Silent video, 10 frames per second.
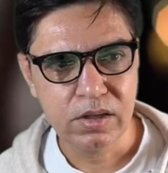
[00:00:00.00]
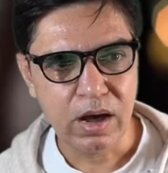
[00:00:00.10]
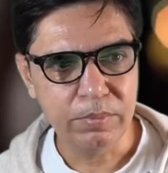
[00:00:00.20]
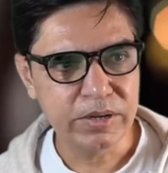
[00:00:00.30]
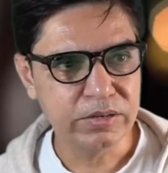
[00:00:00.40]

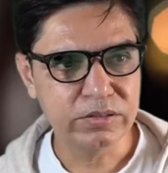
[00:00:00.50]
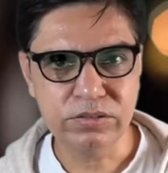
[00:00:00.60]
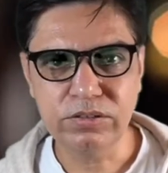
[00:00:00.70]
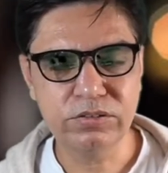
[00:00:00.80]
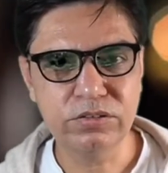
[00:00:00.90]
I mean,
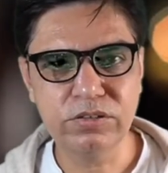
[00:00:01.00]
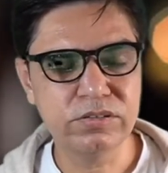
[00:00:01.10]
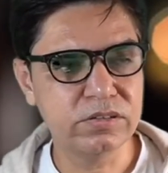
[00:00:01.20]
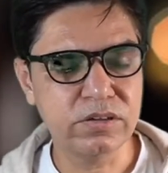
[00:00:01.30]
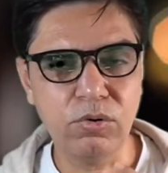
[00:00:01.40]
this
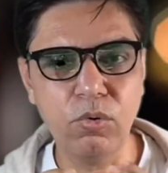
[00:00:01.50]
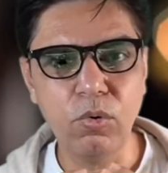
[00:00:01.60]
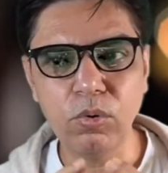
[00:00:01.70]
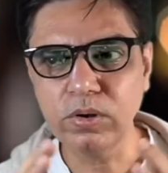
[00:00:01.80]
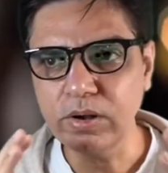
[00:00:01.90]
is a
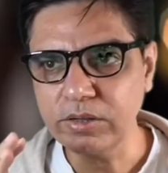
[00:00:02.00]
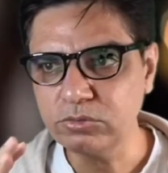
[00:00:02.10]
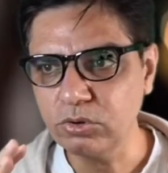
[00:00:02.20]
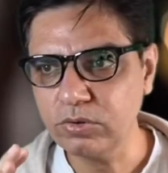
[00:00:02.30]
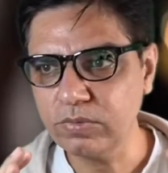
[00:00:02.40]
whole
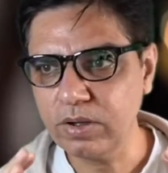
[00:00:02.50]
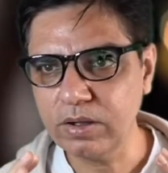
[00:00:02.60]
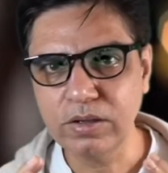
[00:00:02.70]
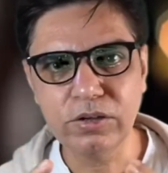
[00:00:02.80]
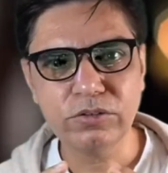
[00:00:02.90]
sort of a
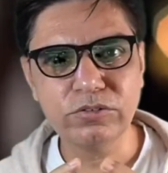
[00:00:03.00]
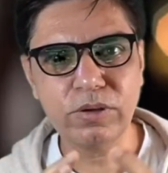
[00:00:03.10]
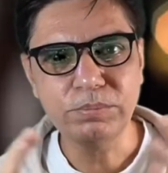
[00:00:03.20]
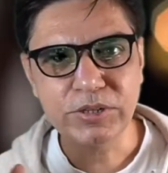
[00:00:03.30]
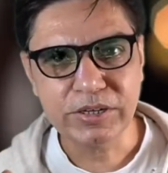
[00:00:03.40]

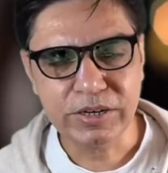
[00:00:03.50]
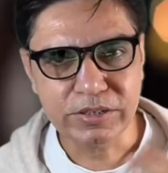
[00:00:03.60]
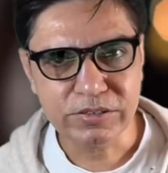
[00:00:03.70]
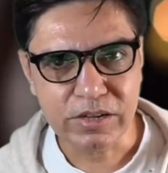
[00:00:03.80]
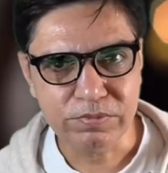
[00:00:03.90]
subject in
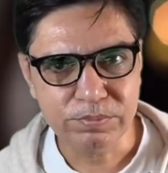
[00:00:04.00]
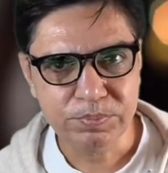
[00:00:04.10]
itself.